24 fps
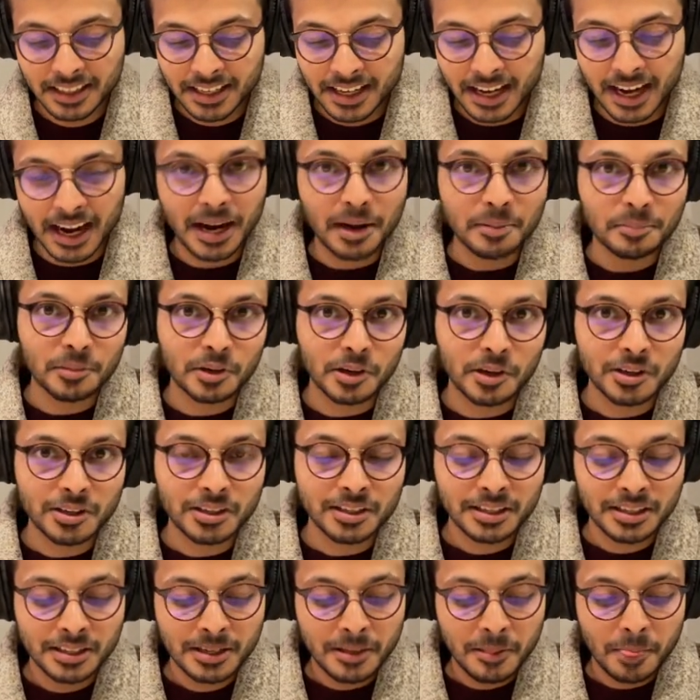I'm not,
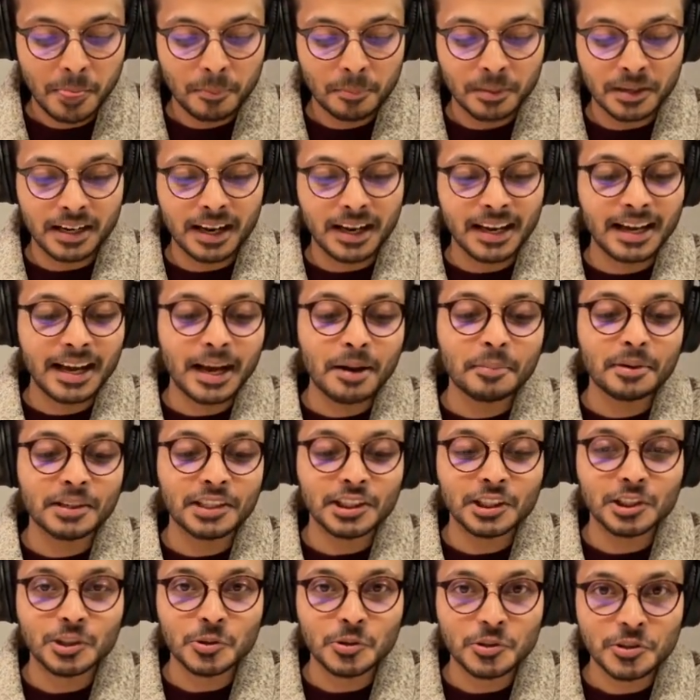but I am an
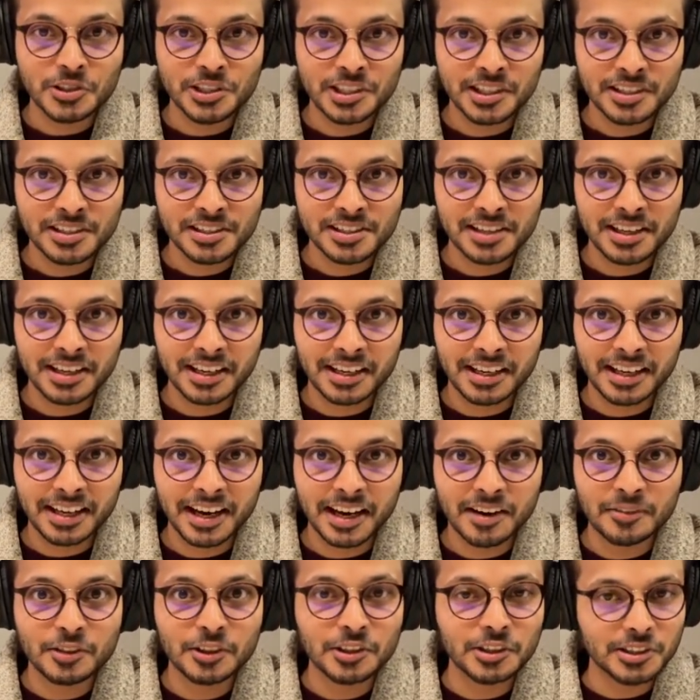enthusiast and I have
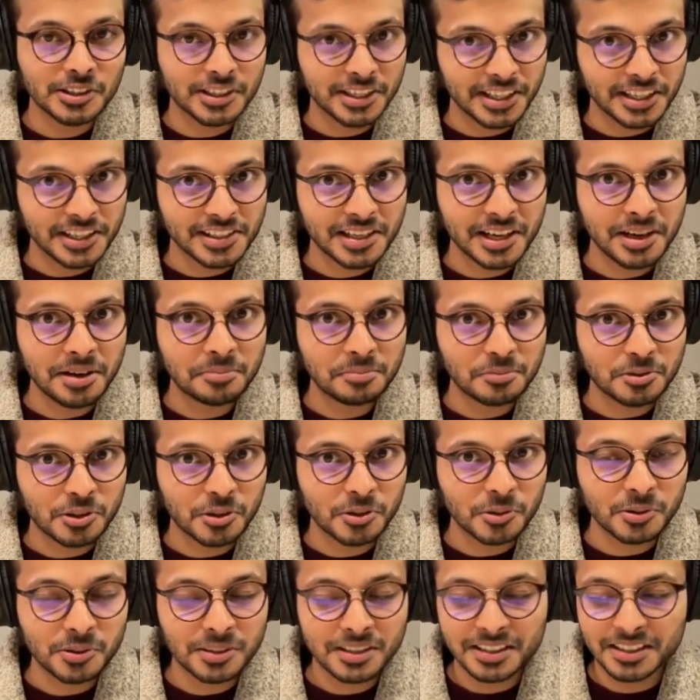a good taste, I'm
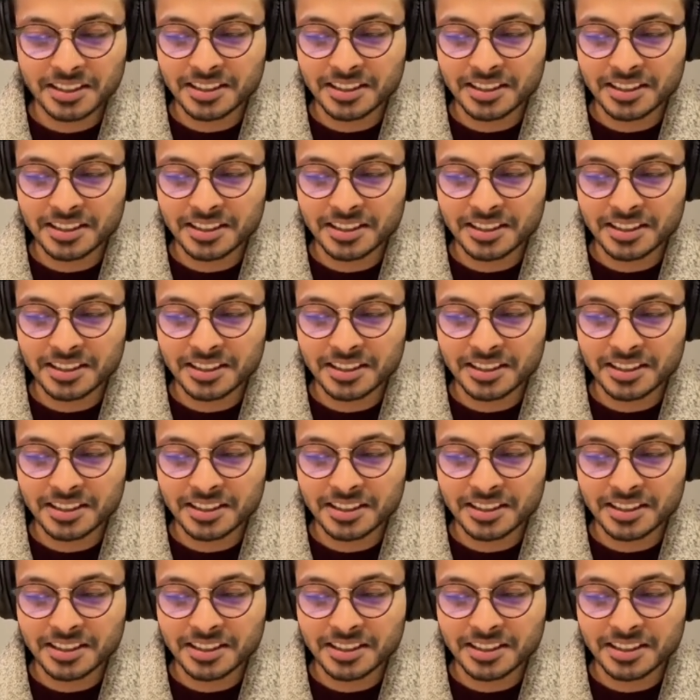told.